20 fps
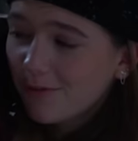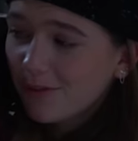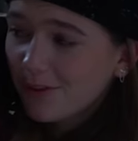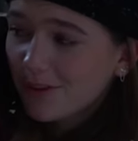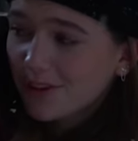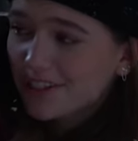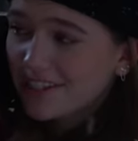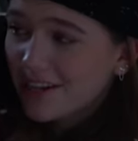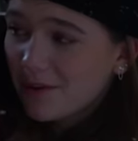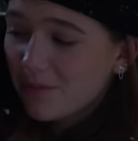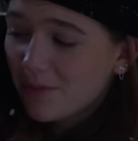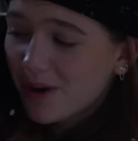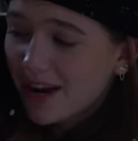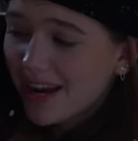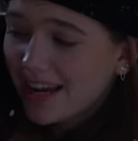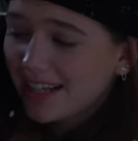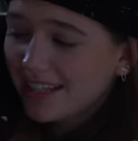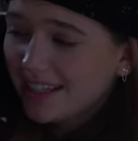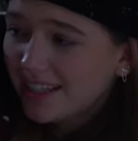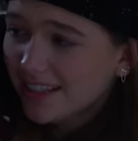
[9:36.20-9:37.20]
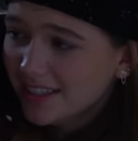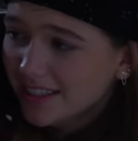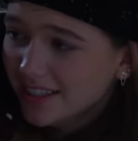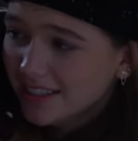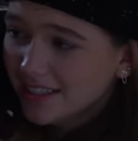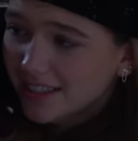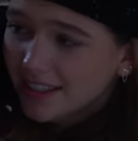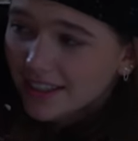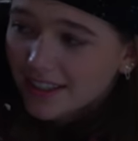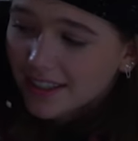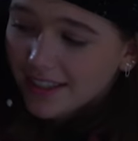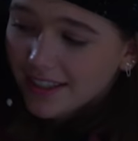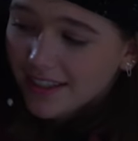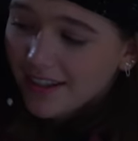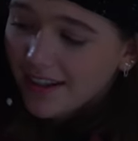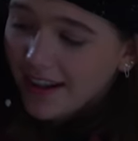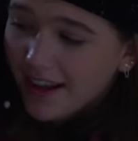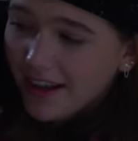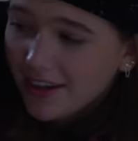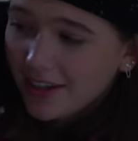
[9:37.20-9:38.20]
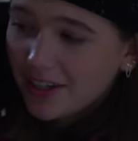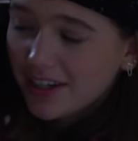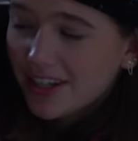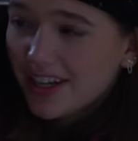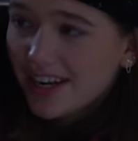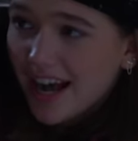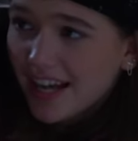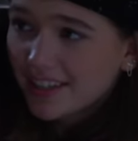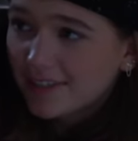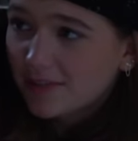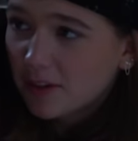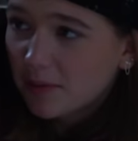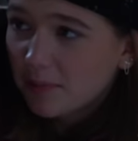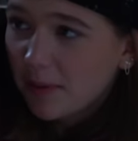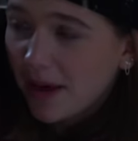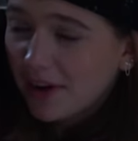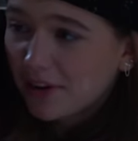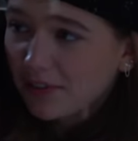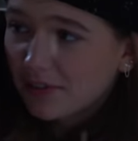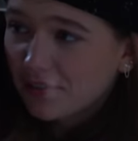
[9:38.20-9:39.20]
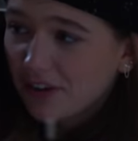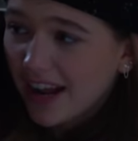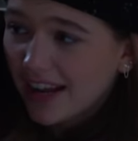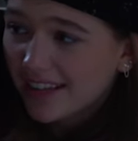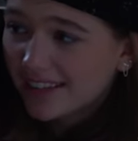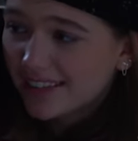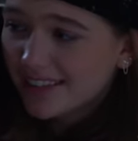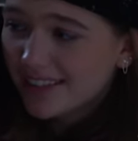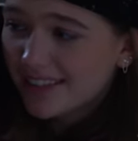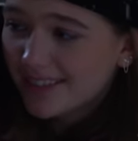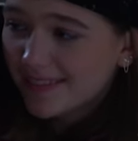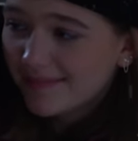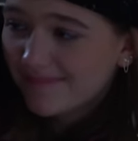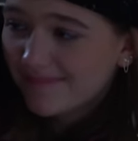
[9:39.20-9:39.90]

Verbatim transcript: I feel the same way. I couldn't ask for a better friend.